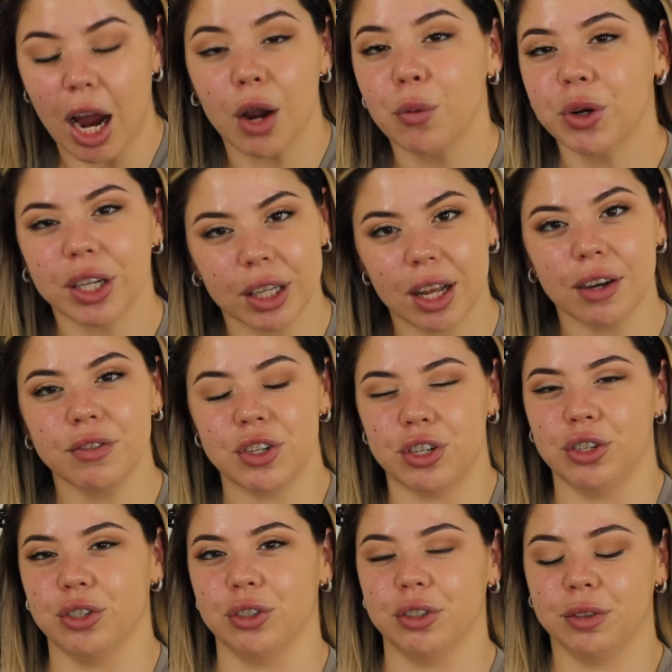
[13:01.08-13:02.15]
I would love
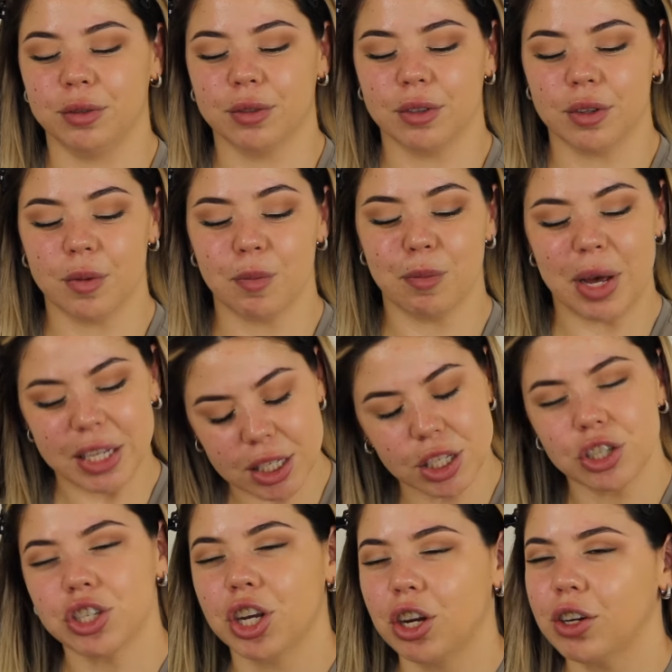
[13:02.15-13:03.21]
to.
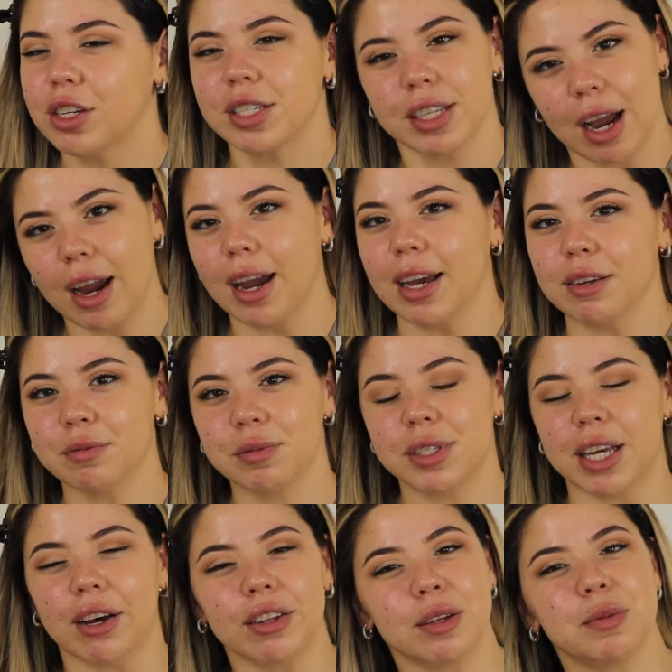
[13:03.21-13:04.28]
Message Kira Sky,
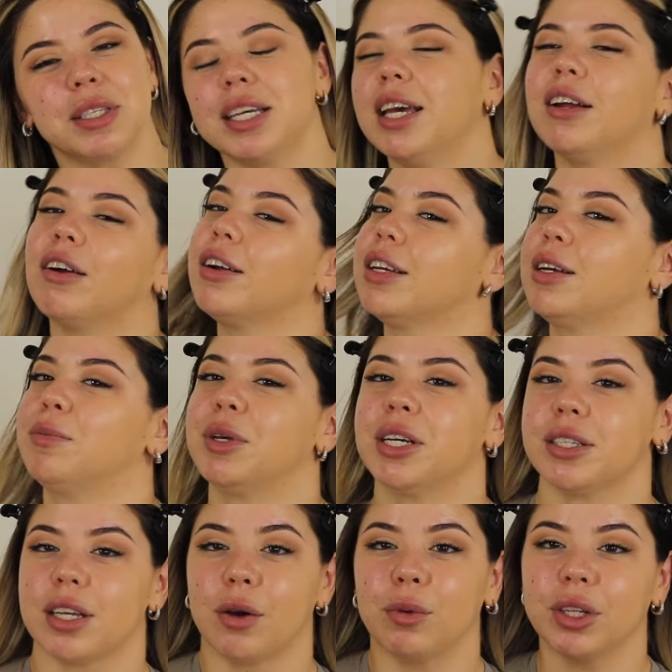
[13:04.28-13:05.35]
tell them to get on it,
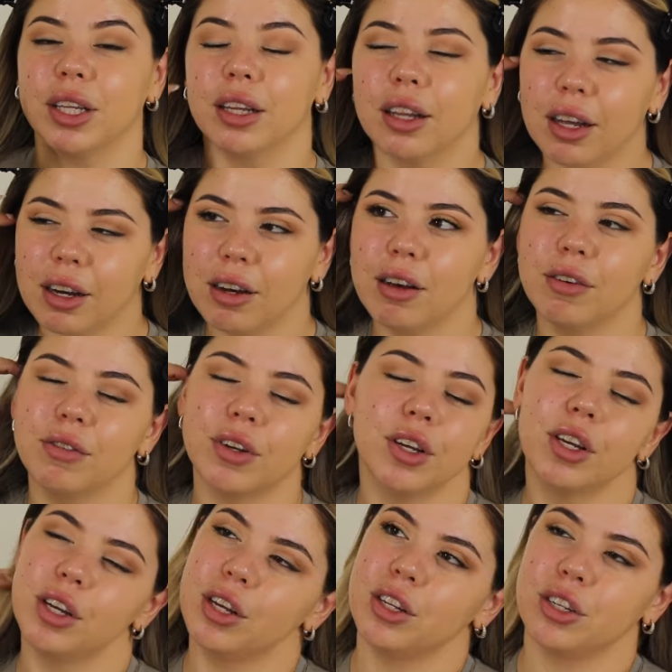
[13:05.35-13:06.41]
because I would love
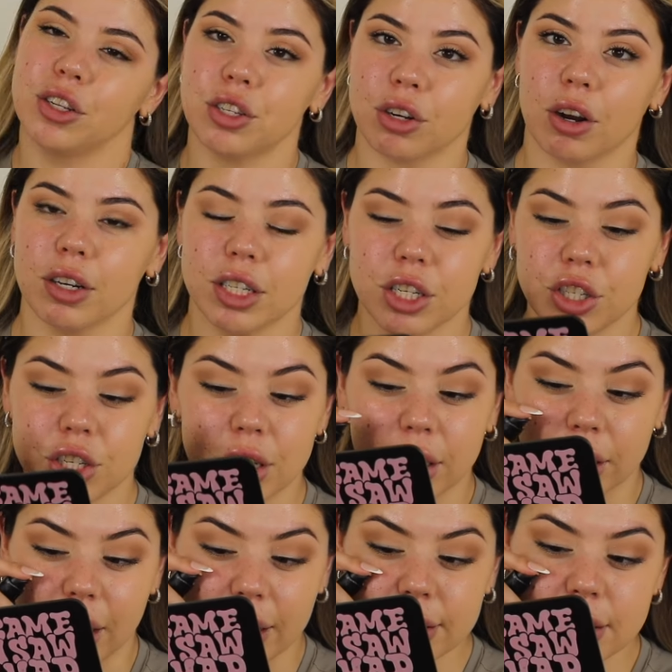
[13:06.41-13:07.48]
to start teaching
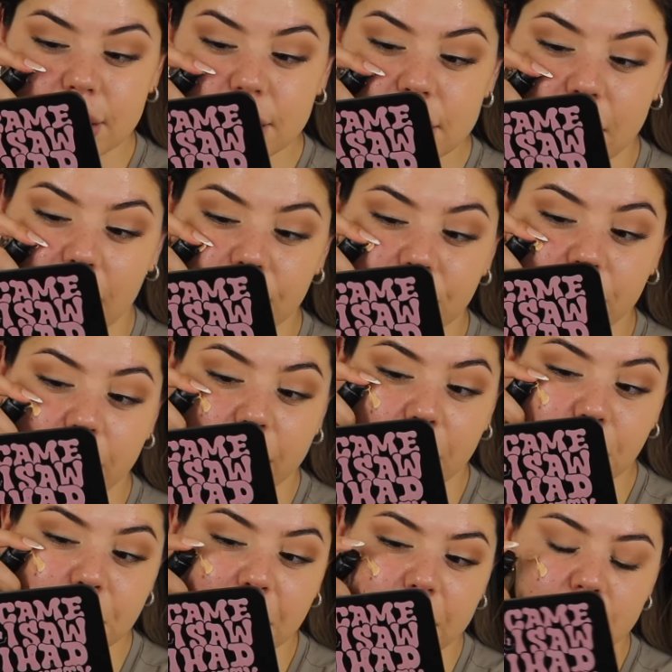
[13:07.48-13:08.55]
classes. I feel like
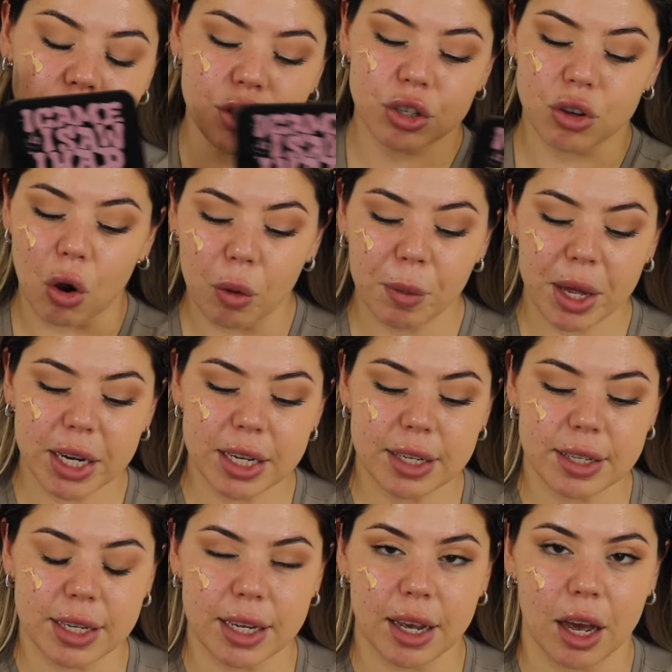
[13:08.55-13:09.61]
I'm getting so
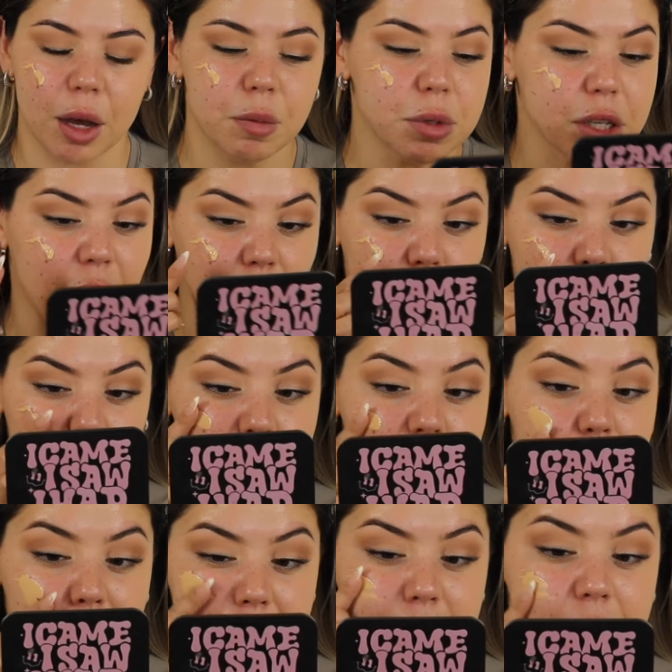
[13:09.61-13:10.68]
many DMs on when
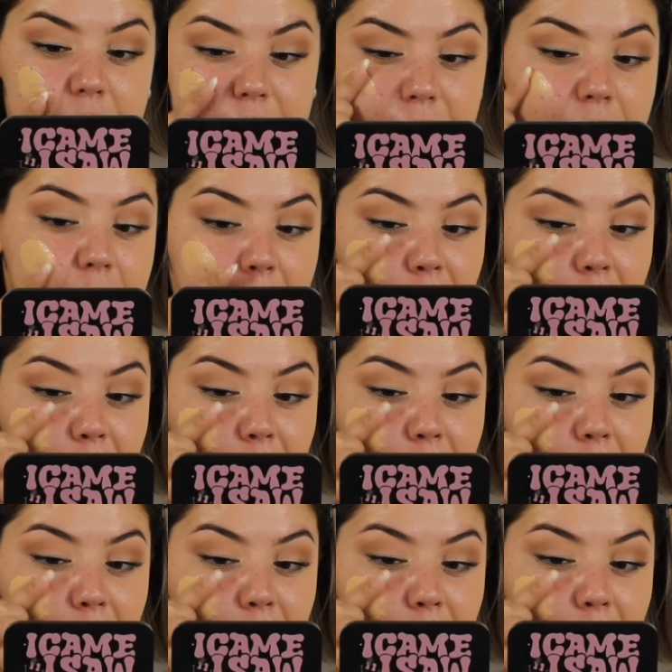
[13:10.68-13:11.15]
am I gonna